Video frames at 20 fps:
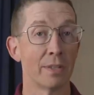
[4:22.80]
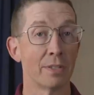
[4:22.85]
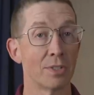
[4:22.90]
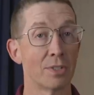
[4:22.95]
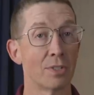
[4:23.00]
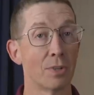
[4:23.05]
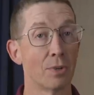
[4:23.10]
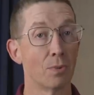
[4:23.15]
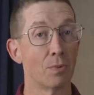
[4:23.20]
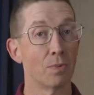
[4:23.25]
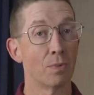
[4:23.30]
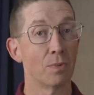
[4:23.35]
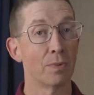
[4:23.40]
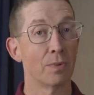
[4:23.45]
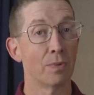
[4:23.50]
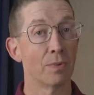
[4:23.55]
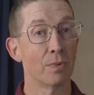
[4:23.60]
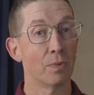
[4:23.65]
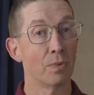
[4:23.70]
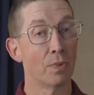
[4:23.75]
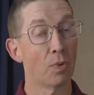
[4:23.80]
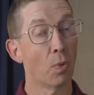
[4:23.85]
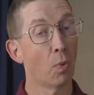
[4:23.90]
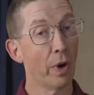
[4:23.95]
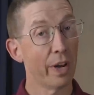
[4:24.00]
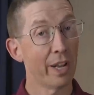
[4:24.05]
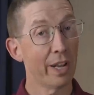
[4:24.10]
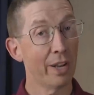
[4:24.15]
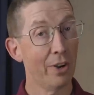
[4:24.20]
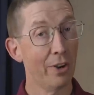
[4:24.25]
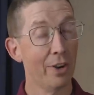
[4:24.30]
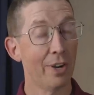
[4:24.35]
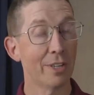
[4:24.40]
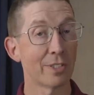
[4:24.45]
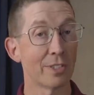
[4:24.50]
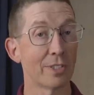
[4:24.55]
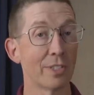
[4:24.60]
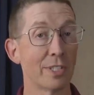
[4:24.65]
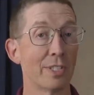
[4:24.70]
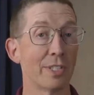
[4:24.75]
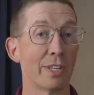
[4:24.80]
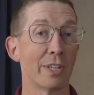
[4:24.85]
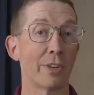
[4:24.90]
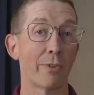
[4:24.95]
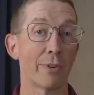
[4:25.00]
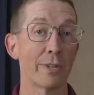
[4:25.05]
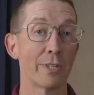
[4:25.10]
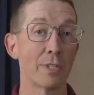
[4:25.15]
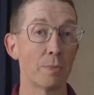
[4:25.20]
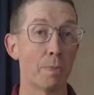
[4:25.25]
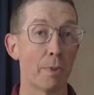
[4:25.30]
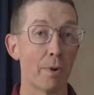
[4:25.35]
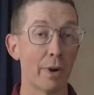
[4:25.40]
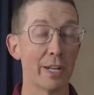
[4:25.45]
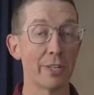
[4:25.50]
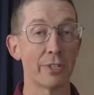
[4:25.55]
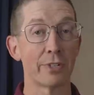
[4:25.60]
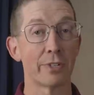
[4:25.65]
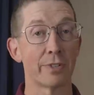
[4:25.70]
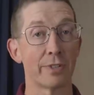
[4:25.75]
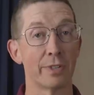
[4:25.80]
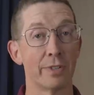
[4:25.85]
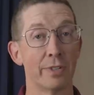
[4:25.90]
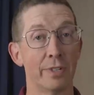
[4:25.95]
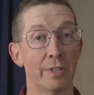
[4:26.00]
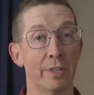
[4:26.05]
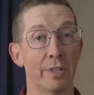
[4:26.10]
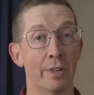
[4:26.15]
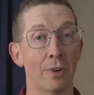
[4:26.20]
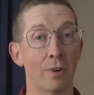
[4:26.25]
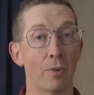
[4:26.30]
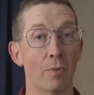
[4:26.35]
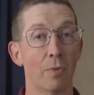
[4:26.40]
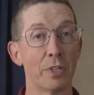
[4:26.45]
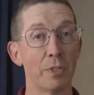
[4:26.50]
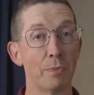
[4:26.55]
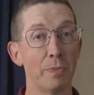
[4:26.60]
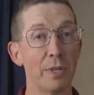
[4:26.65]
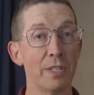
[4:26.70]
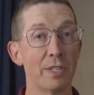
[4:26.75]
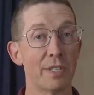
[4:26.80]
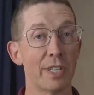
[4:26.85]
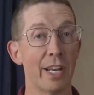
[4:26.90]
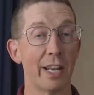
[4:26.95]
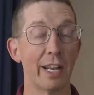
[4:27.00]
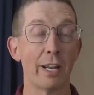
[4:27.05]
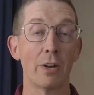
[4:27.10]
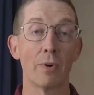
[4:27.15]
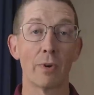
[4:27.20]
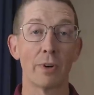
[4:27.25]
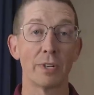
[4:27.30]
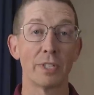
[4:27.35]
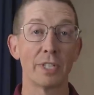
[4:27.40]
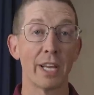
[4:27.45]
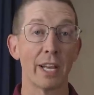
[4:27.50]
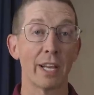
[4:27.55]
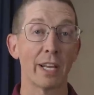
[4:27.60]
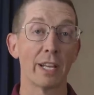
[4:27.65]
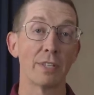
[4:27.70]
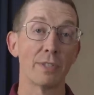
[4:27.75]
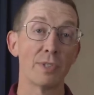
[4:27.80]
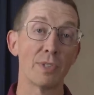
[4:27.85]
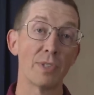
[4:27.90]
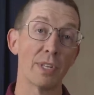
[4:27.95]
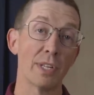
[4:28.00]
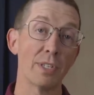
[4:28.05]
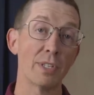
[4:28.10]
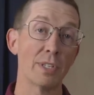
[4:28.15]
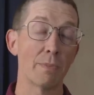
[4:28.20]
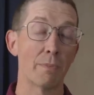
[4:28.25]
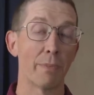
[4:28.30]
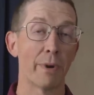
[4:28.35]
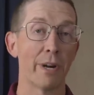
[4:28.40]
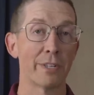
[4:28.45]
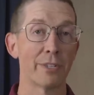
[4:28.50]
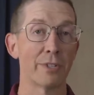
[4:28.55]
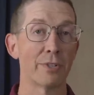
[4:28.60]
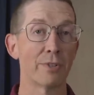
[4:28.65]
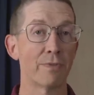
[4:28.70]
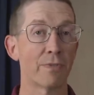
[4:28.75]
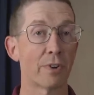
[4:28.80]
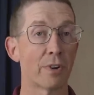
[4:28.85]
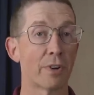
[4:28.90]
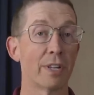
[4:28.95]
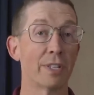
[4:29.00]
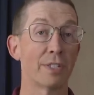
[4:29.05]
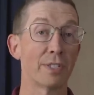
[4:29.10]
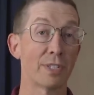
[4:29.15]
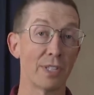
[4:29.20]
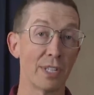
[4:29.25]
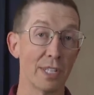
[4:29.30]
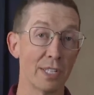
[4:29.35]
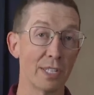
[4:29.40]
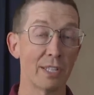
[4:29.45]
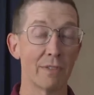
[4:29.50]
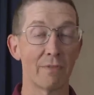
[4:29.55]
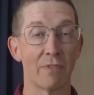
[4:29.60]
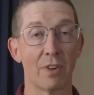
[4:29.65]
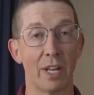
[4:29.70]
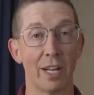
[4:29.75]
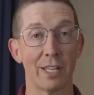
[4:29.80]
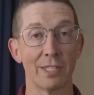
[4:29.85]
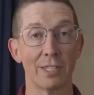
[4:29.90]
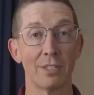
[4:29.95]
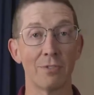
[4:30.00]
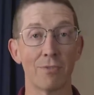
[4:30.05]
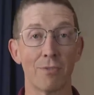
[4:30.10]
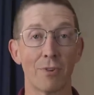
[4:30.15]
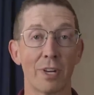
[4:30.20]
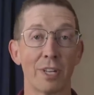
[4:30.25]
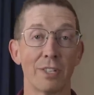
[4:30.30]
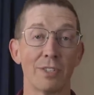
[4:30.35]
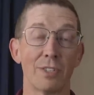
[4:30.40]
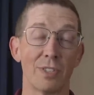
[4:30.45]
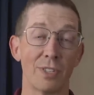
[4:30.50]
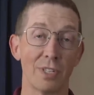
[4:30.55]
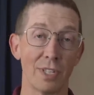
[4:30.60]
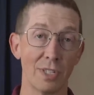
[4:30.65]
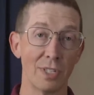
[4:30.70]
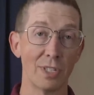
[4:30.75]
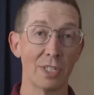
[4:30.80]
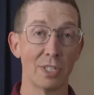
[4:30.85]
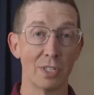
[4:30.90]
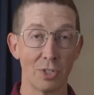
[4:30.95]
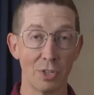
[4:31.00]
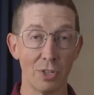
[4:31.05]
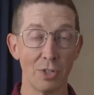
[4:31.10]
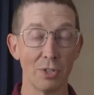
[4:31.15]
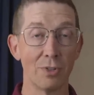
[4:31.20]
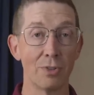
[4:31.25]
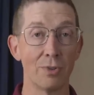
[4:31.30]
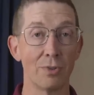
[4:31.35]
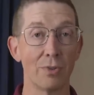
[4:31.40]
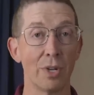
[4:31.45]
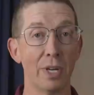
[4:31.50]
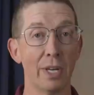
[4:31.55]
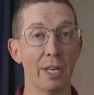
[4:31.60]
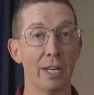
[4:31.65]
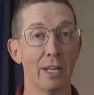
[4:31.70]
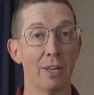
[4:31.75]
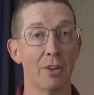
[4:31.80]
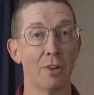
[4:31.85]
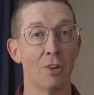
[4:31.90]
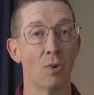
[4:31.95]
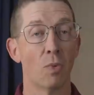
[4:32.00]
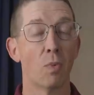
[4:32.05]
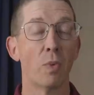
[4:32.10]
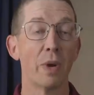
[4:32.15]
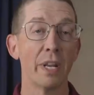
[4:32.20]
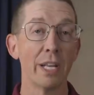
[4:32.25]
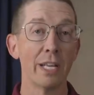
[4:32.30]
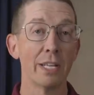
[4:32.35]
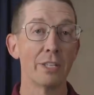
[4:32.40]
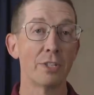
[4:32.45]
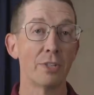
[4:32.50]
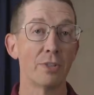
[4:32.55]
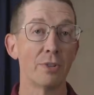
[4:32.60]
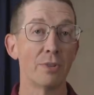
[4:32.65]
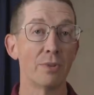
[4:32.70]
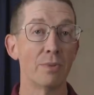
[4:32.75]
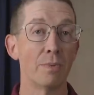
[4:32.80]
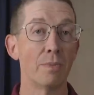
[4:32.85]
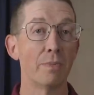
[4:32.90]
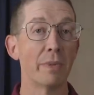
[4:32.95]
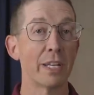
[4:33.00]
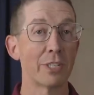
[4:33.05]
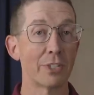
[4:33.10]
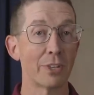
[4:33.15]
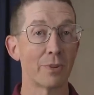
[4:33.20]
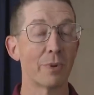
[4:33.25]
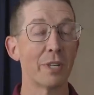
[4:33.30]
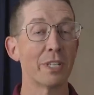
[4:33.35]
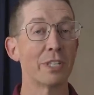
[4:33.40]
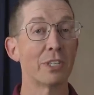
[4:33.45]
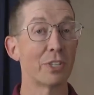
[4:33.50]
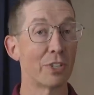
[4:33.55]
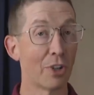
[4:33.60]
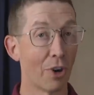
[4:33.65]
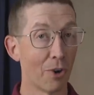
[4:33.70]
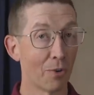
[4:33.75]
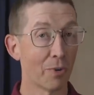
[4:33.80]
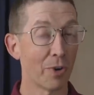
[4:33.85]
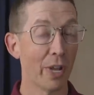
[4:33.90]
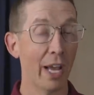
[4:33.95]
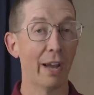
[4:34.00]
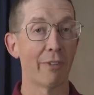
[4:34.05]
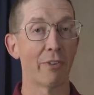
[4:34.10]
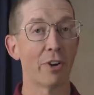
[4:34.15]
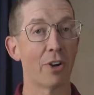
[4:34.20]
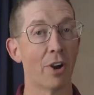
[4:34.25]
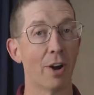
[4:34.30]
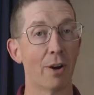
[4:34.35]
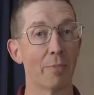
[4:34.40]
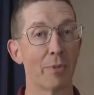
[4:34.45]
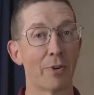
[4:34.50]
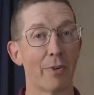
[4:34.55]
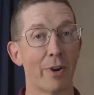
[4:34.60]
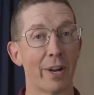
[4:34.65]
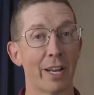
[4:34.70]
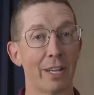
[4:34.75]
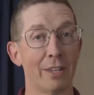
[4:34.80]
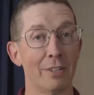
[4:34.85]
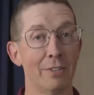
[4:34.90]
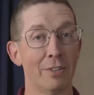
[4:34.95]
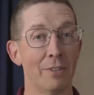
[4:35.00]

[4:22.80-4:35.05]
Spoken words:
So the what it causes is increased pressures, which means that in order to get consistent pressures for consistent velocities, for consistent tune, we need to make sure we don't have a carbon ring.